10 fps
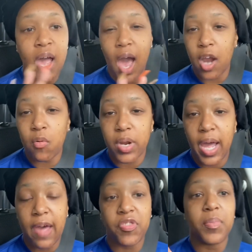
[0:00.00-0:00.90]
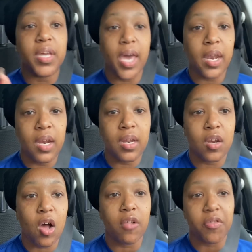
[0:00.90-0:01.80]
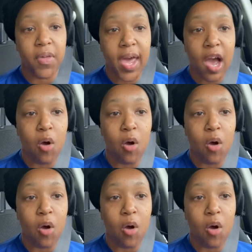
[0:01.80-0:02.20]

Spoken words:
I don't want to have to be editing and all of that.